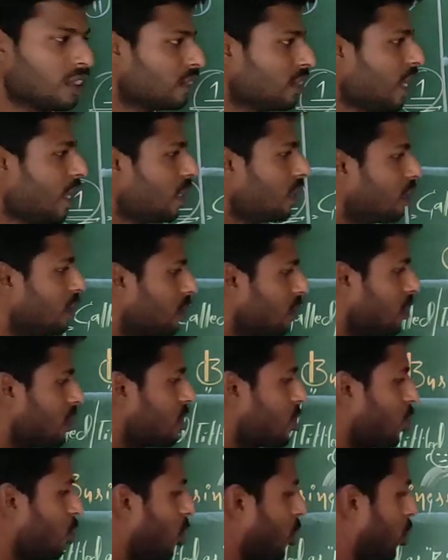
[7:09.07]

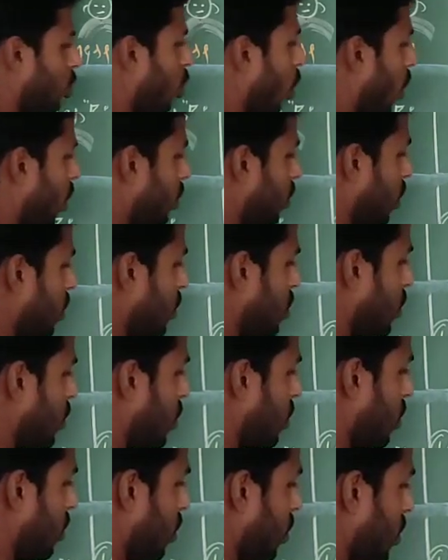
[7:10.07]
Then to the doctors,
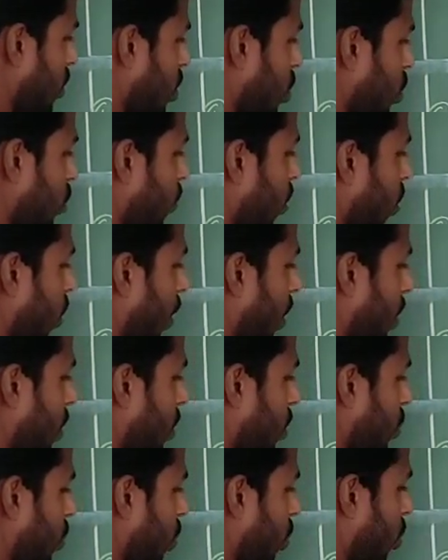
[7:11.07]
this is to the
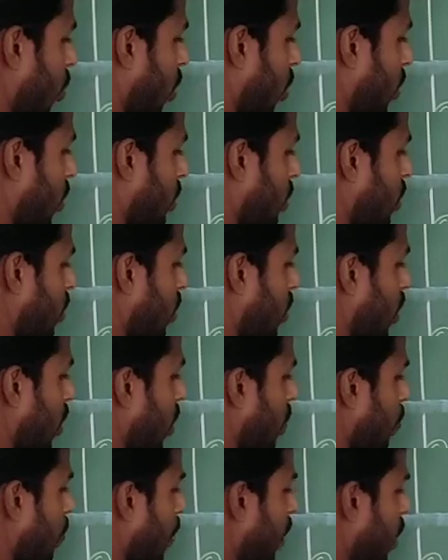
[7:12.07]
lawyers, to the doctors,
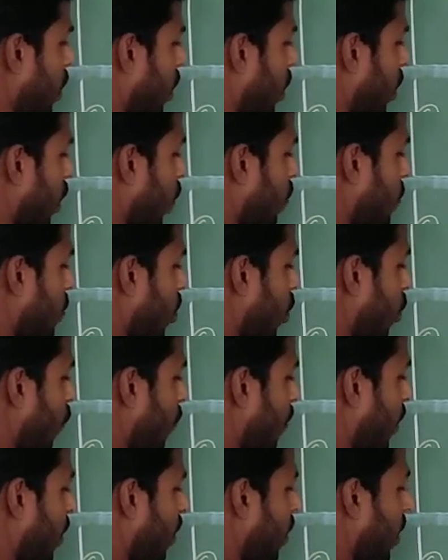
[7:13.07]
Medical Council
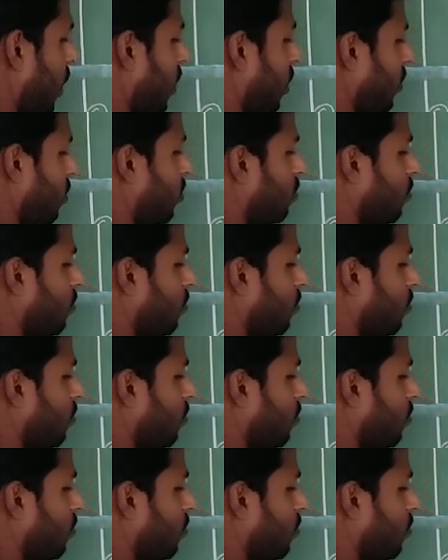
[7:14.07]
of India.